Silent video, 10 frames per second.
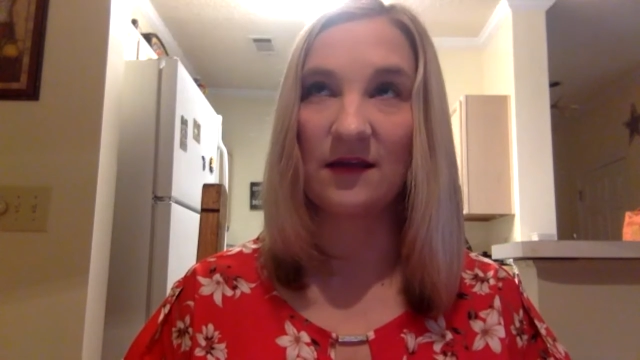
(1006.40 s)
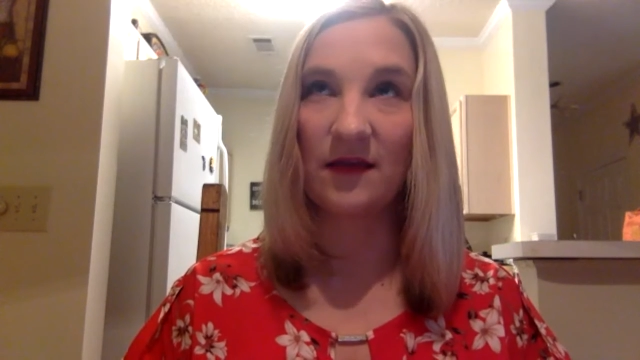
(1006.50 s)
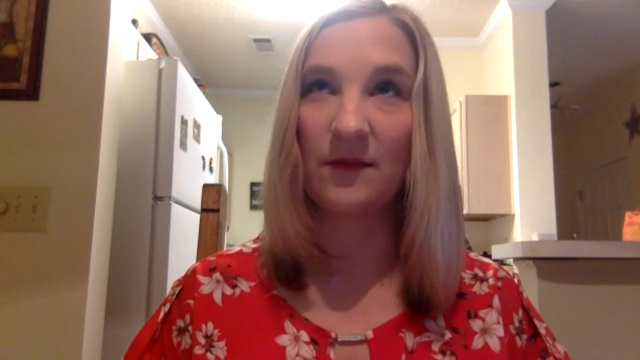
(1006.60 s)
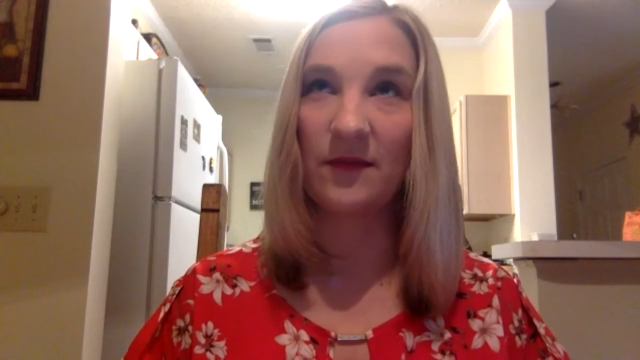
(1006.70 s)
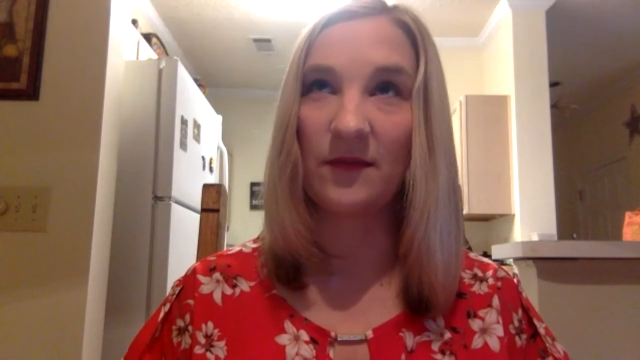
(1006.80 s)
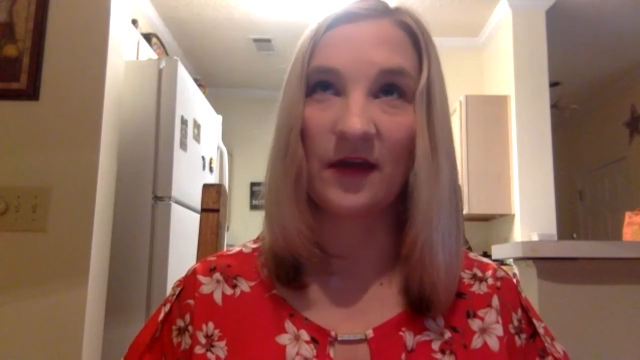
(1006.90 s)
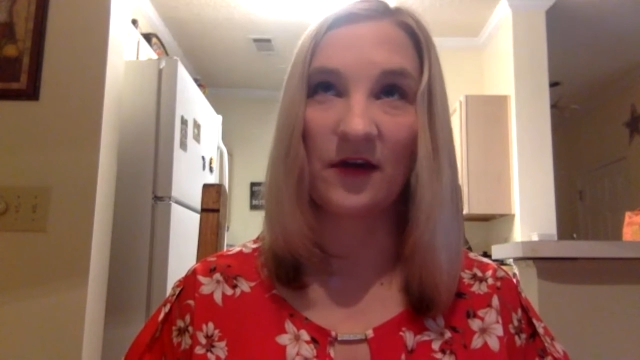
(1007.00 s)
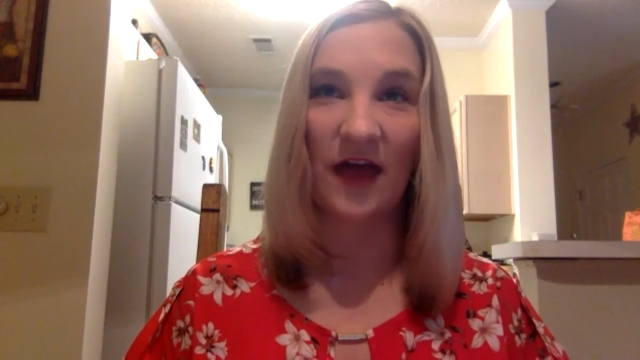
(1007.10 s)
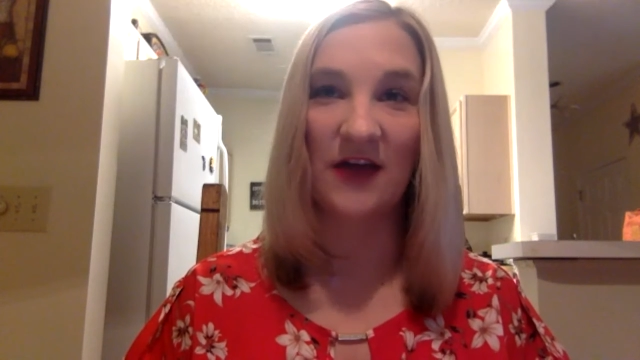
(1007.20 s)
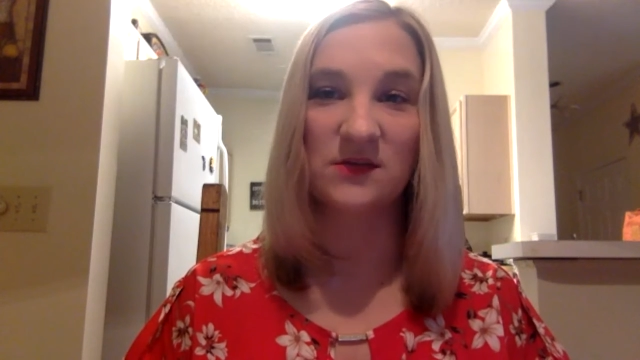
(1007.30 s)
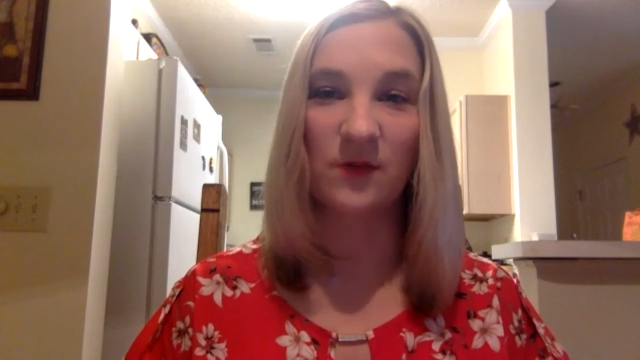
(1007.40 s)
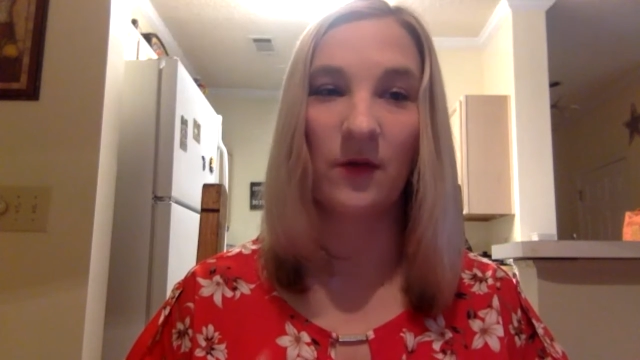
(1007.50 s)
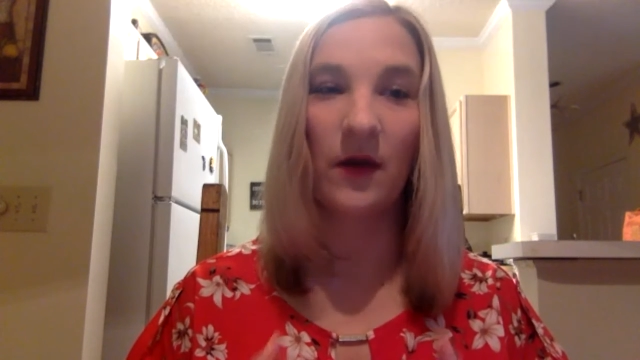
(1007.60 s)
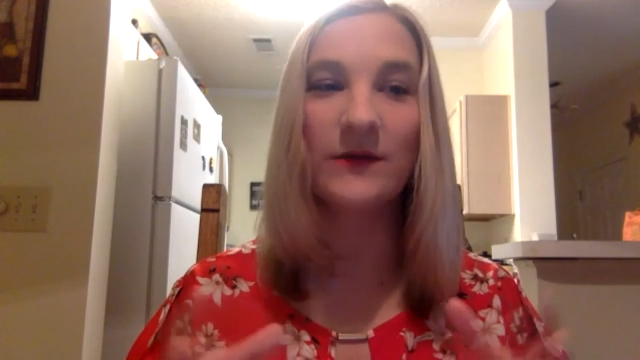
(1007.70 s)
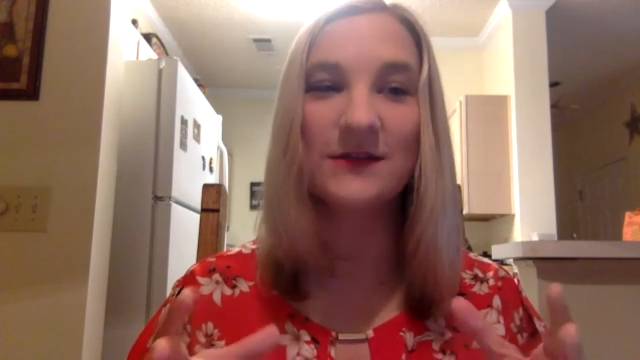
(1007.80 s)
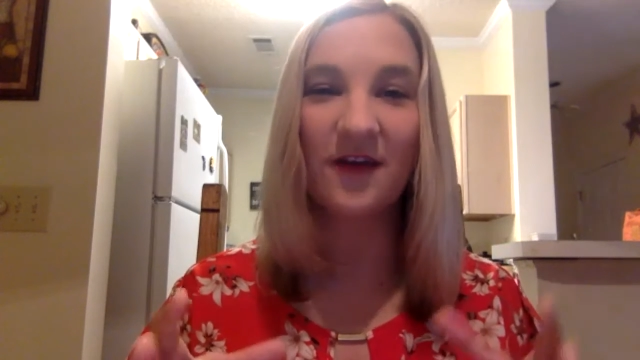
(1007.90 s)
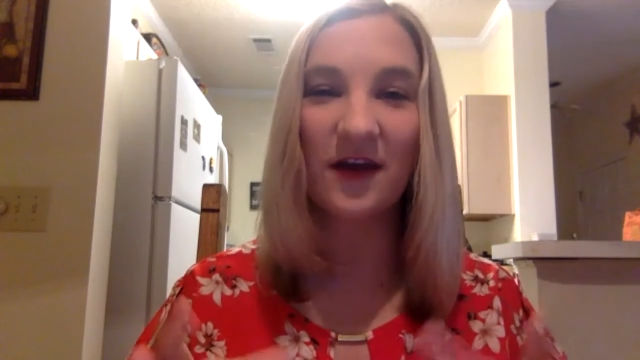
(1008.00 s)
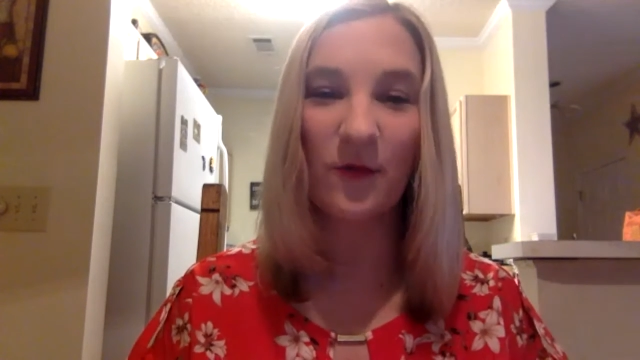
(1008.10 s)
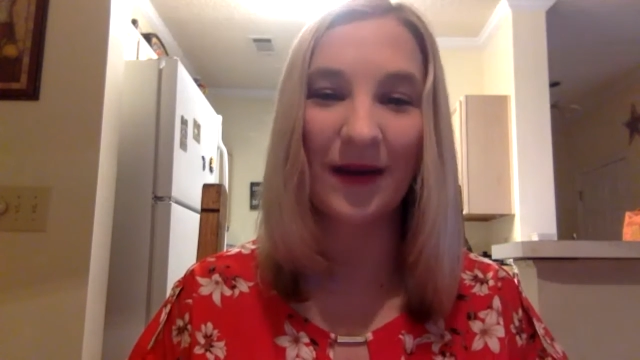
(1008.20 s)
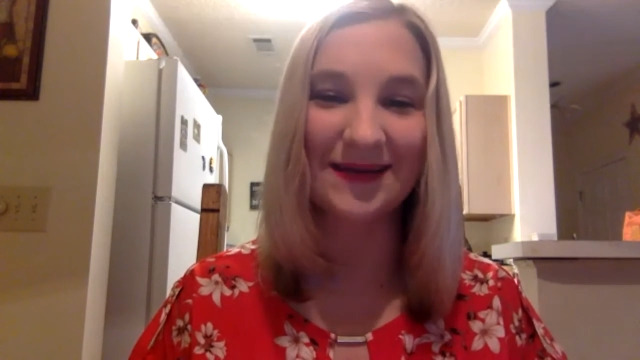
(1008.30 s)
the international, but we always
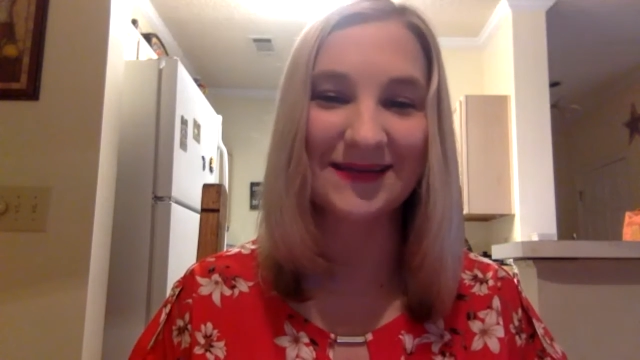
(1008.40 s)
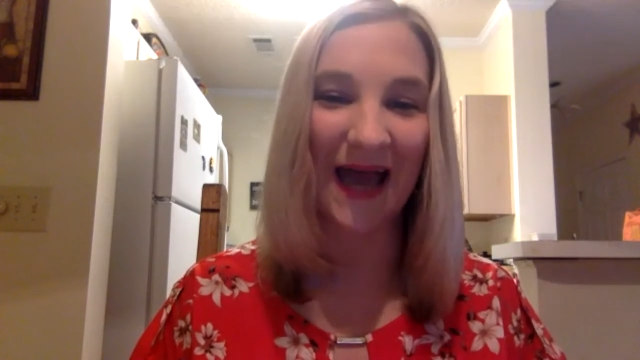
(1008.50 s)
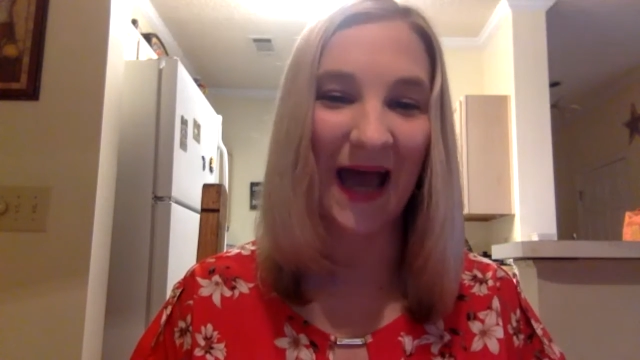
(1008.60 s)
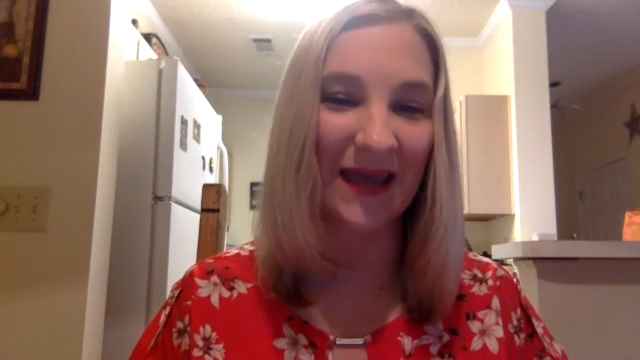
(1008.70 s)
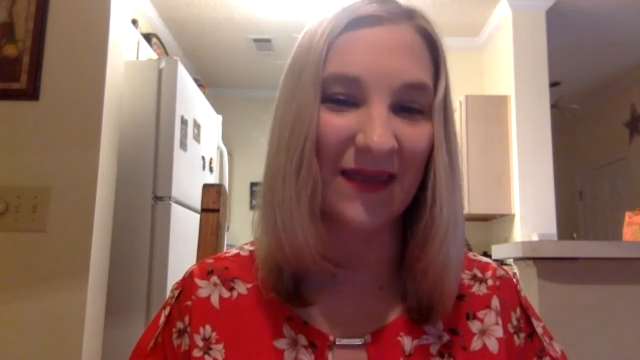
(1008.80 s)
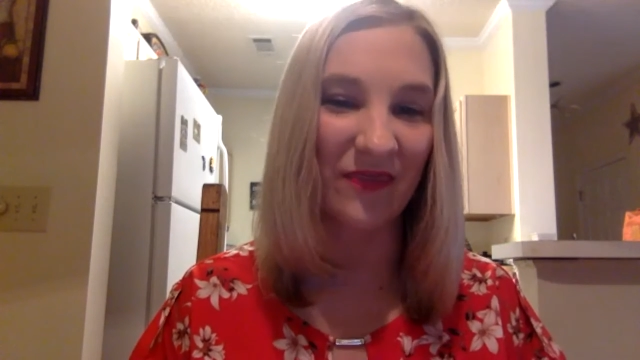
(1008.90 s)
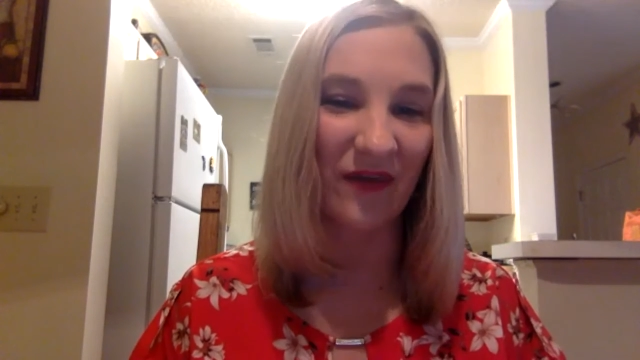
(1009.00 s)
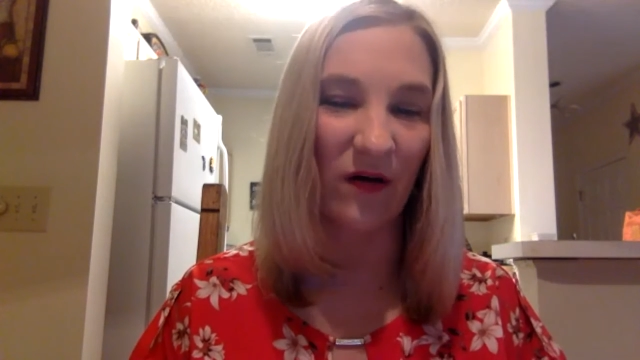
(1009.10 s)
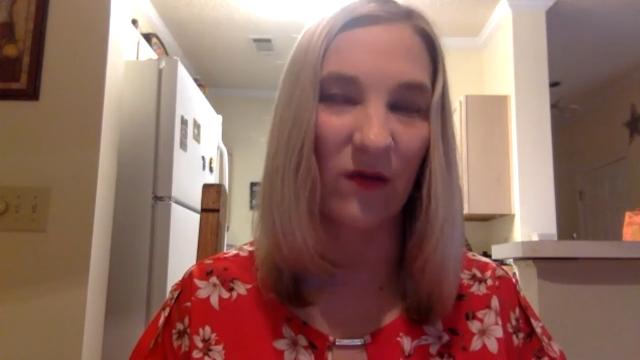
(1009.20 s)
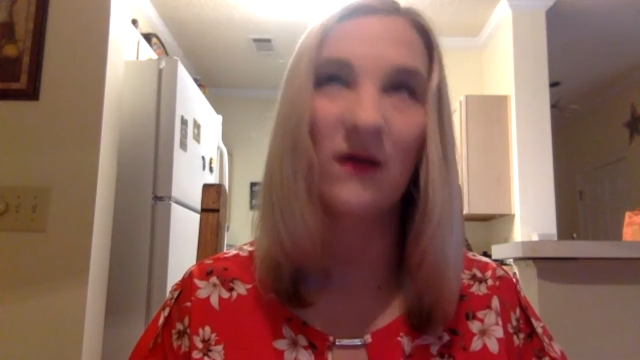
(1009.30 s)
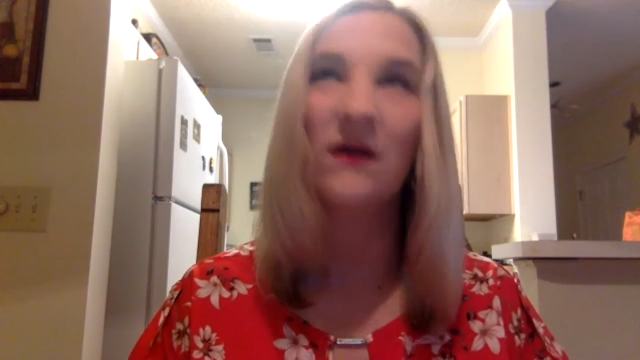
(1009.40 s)
find a way to tie it though.